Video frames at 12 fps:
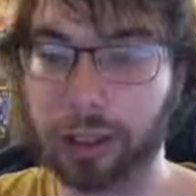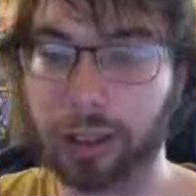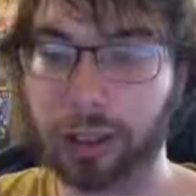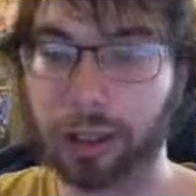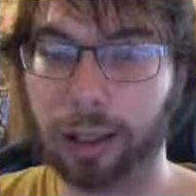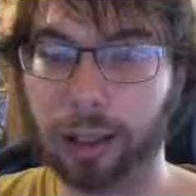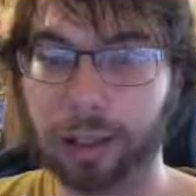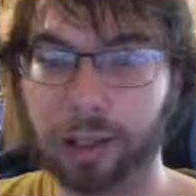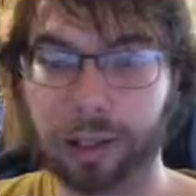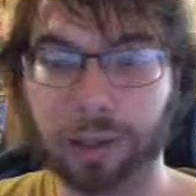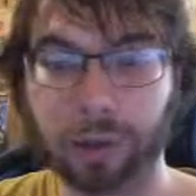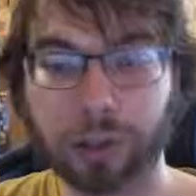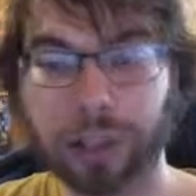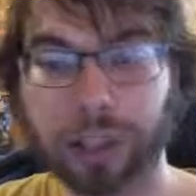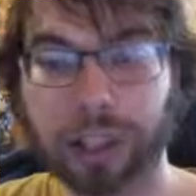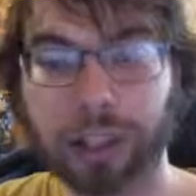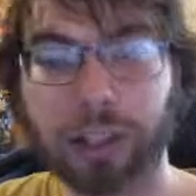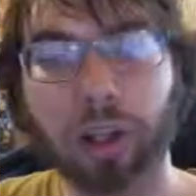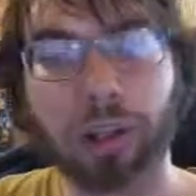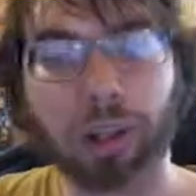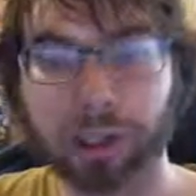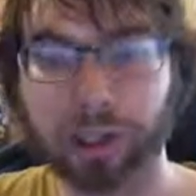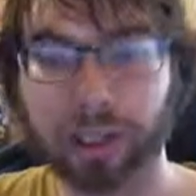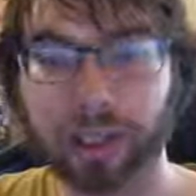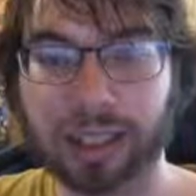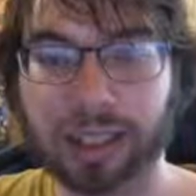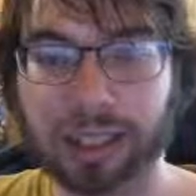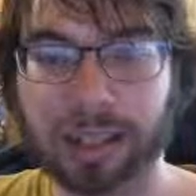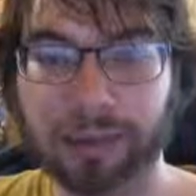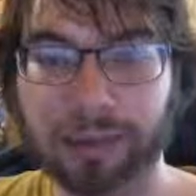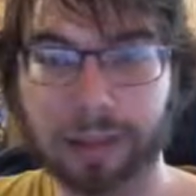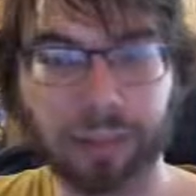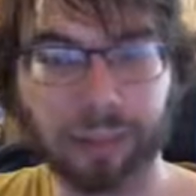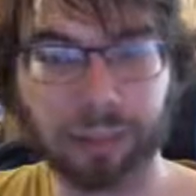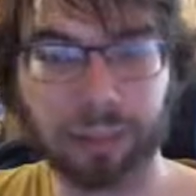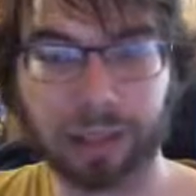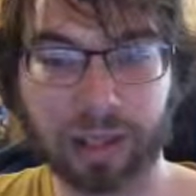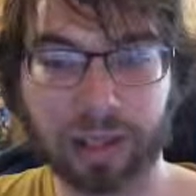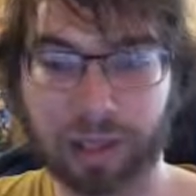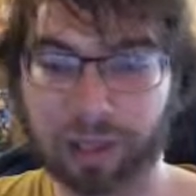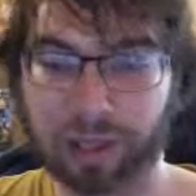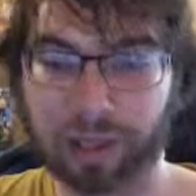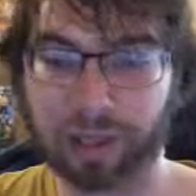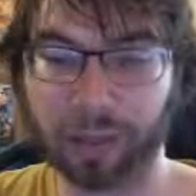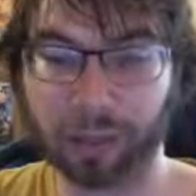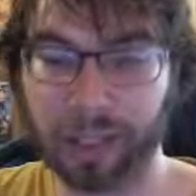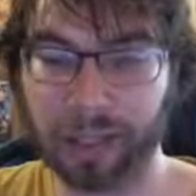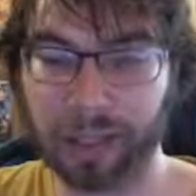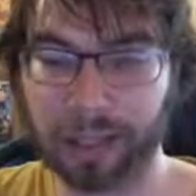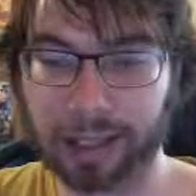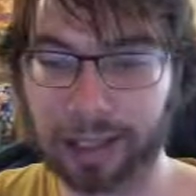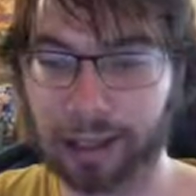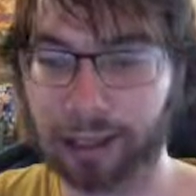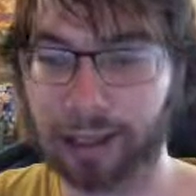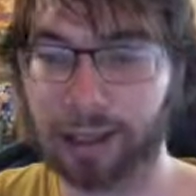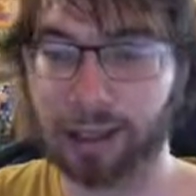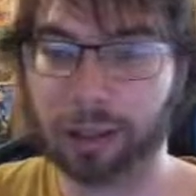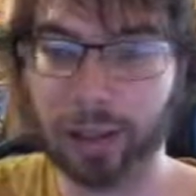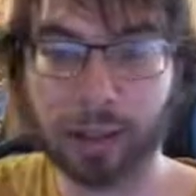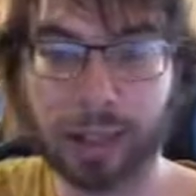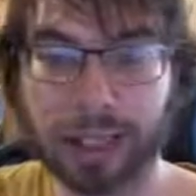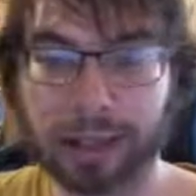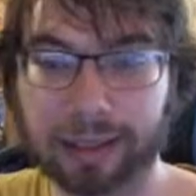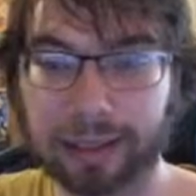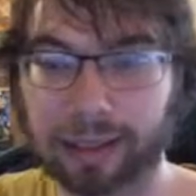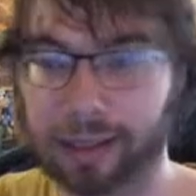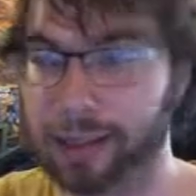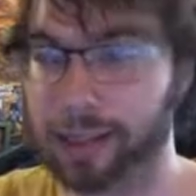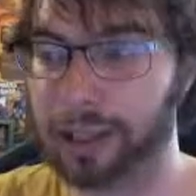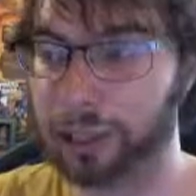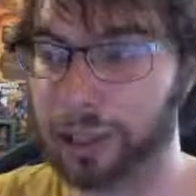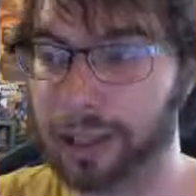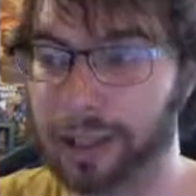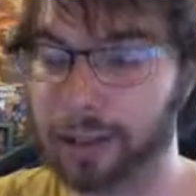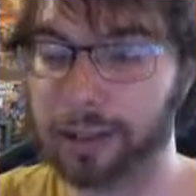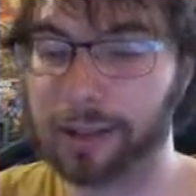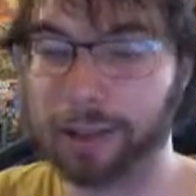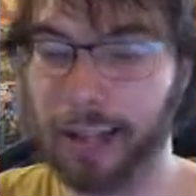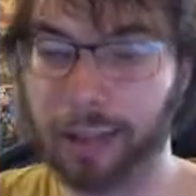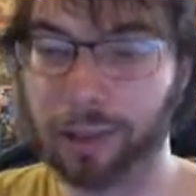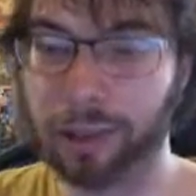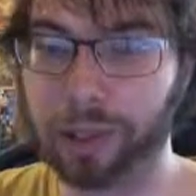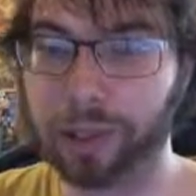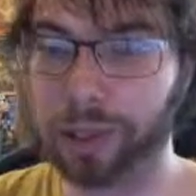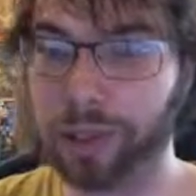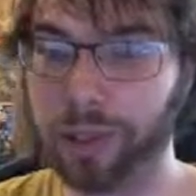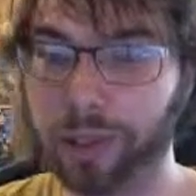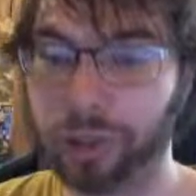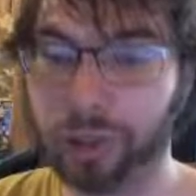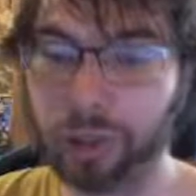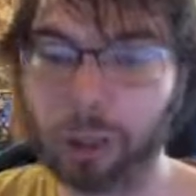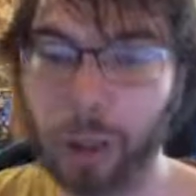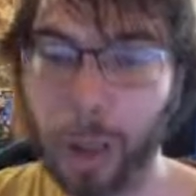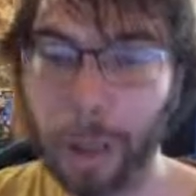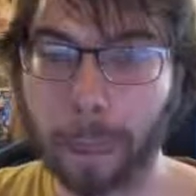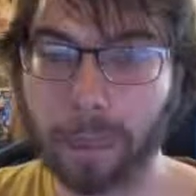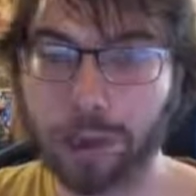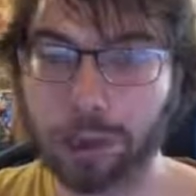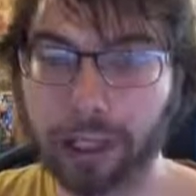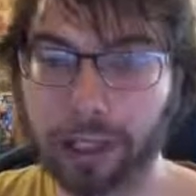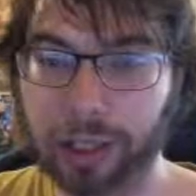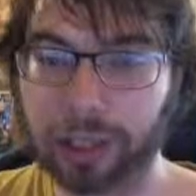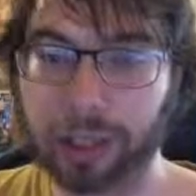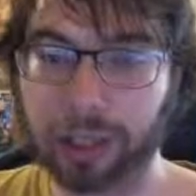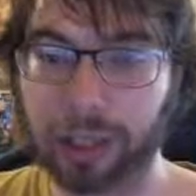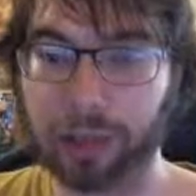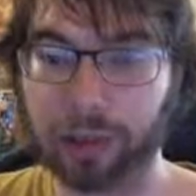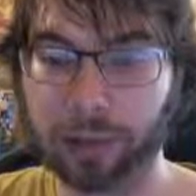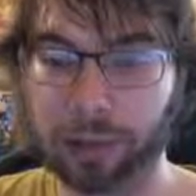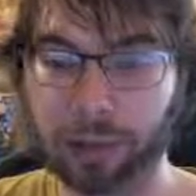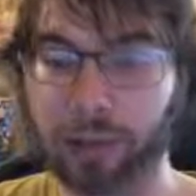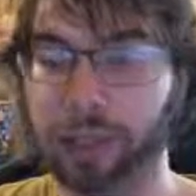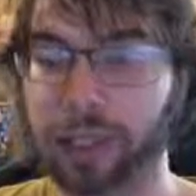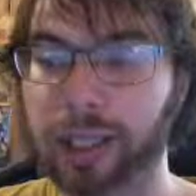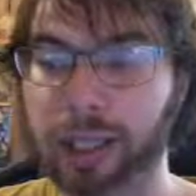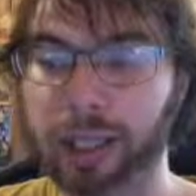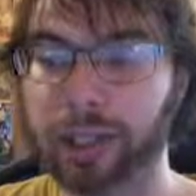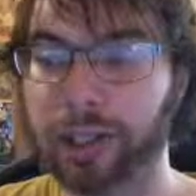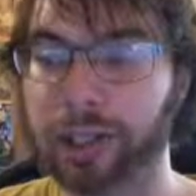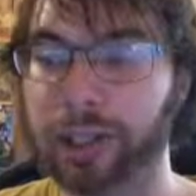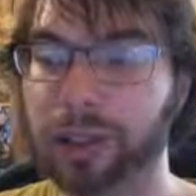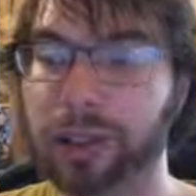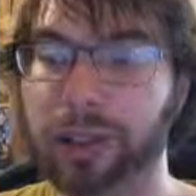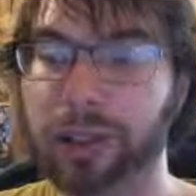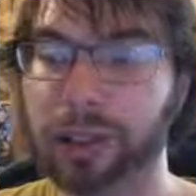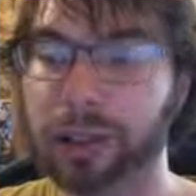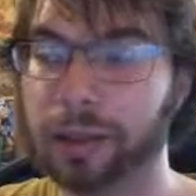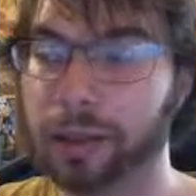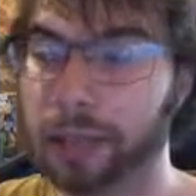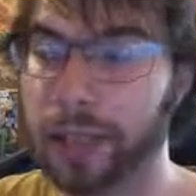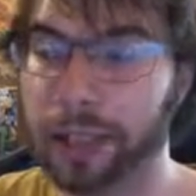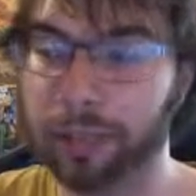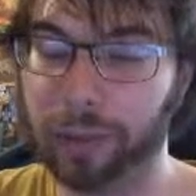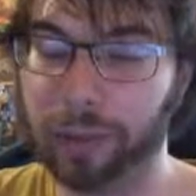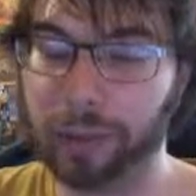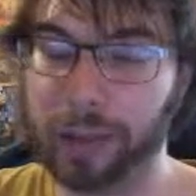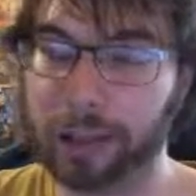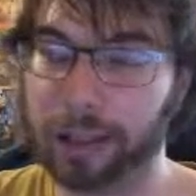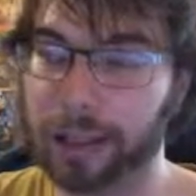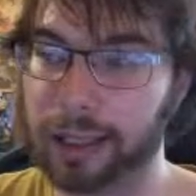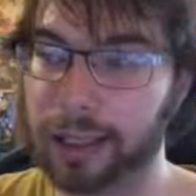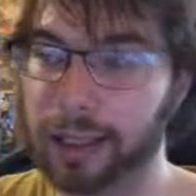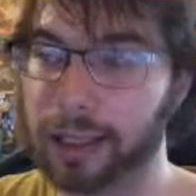Because unfortunately, Dark Magician isn't a big boss monster anymore these days. Blue Eyes is, because he has 3,000 attack, but Dark Magician only has 2,500, which isn't as good as it might have been back in the day.